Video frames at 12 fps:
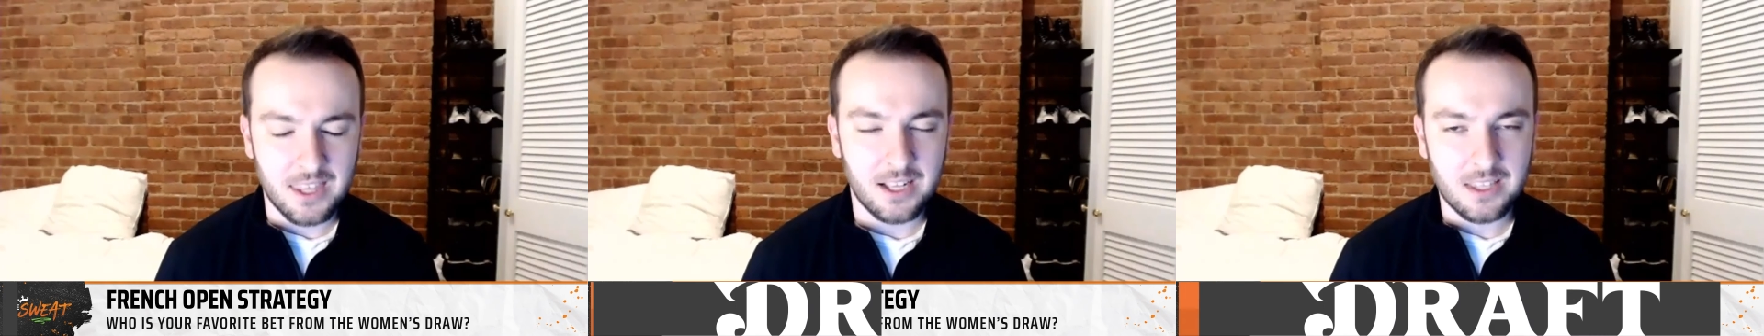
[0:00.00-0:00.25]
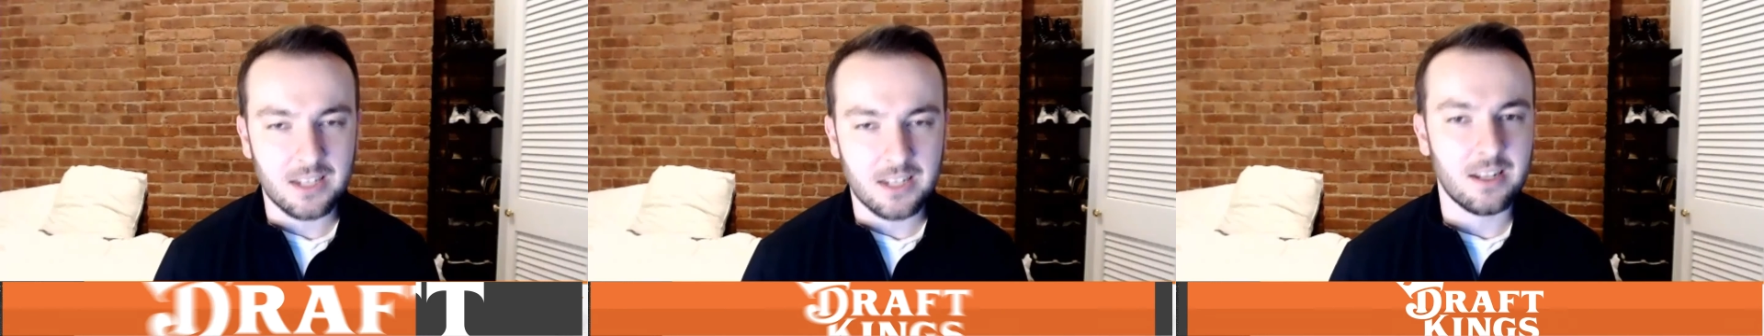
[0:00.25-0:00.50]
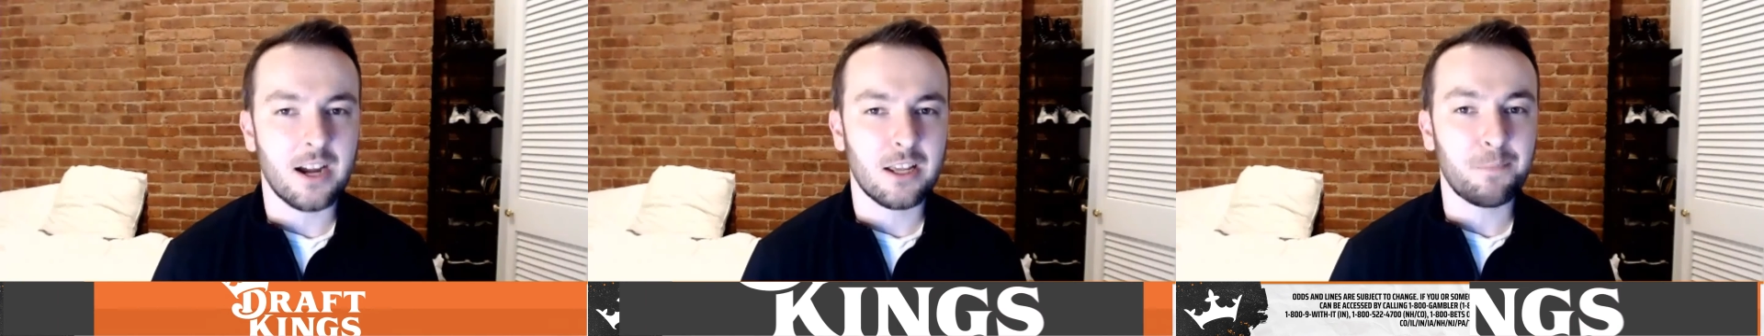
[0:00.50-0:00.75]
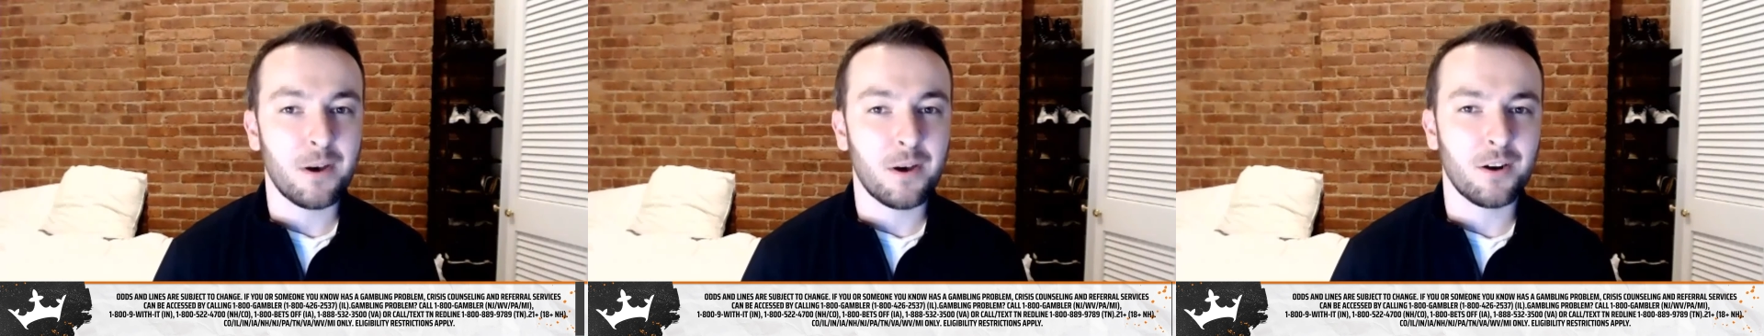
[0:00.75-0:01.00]
I think that
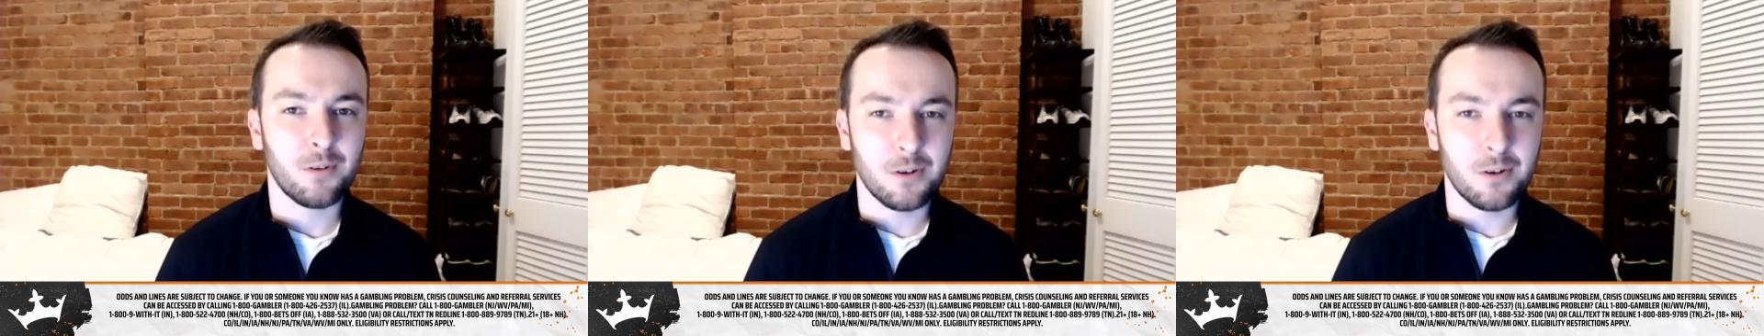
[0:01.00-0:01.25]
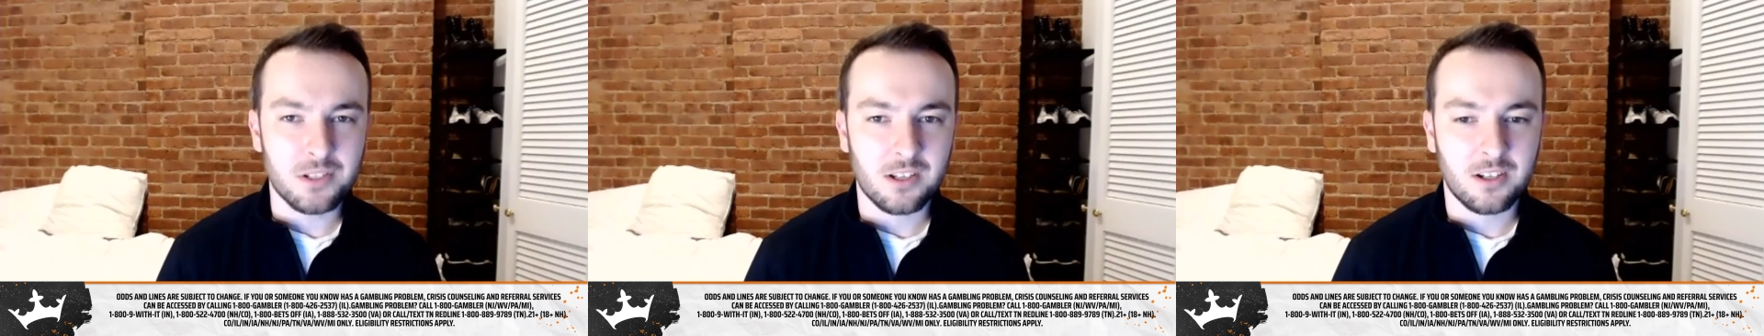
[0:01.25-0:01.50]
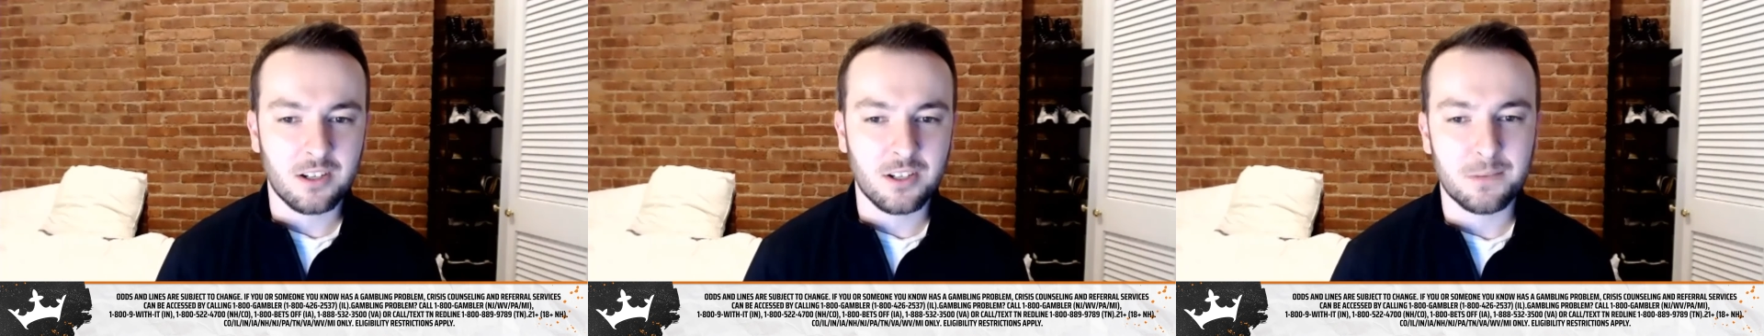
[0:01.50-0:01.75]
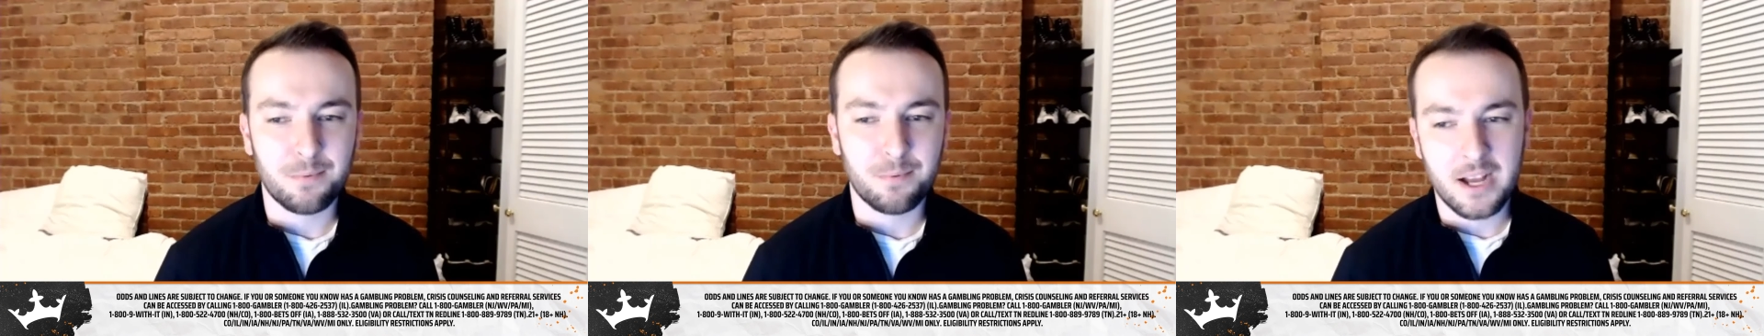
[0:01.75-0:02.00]
Nadia Podoroska
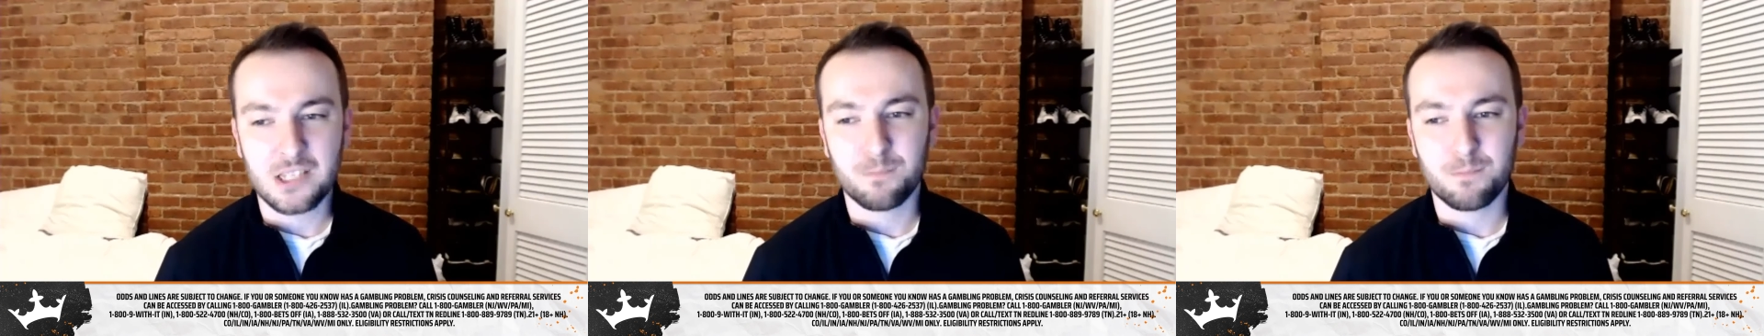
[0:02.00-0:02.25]
could surprise